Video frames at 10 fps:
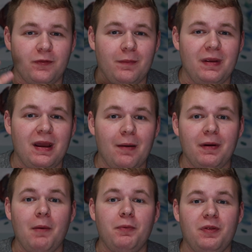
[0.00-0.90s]
from me
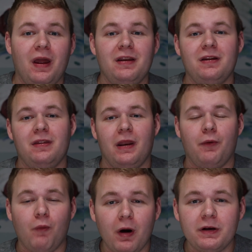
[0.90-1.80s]
coming up with the idea that I
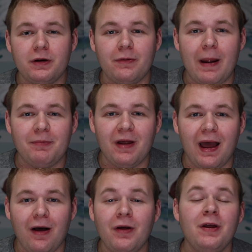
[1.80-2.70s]
wanted a
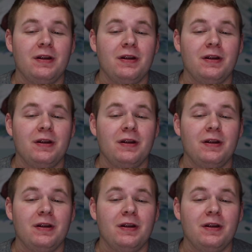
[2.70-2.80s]
reptile